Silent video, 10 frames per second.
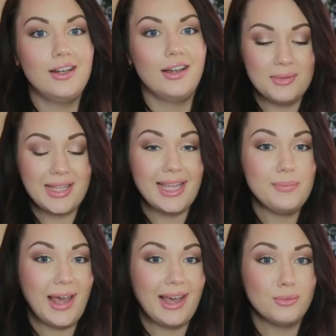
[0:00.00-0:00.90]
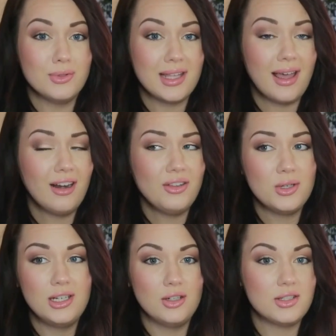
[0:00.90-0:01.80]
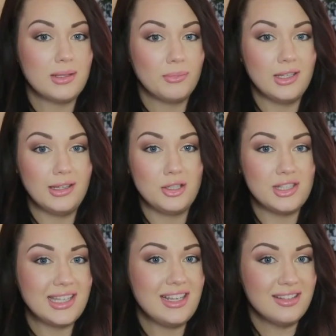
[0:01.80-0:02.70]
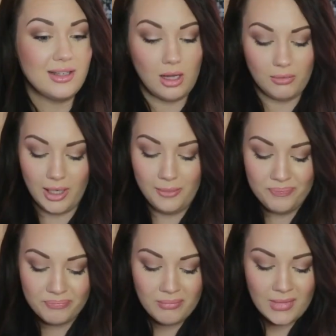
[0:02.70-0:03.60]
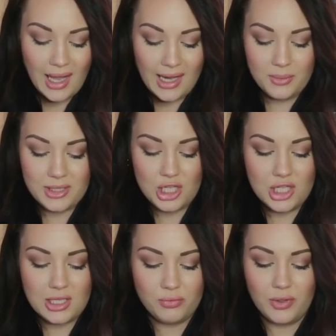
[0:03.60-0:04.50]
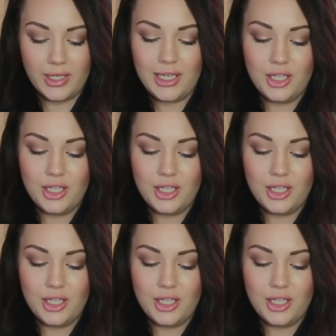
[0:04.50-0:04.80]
liked, was £8, and I thought it looked something that you'd see in Zara, and it was just this really